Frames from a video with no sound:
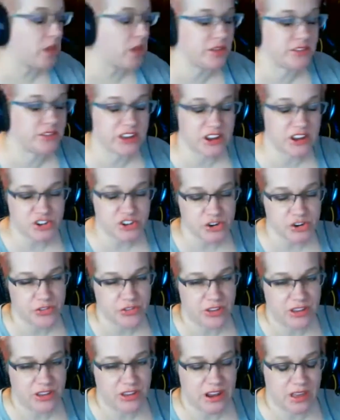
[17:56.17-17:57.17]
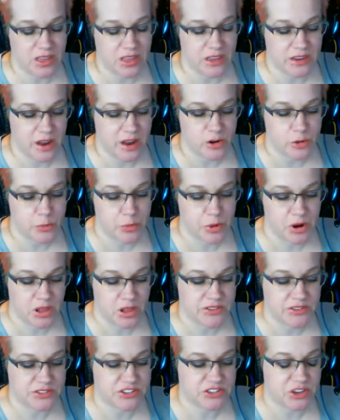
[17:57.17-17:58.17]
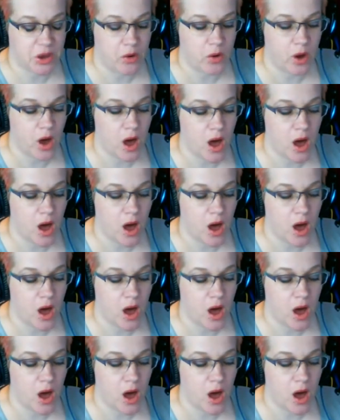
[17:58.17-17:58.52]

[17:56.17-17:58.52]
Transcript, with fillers: DenSureFit in the Dr. Berlin soak.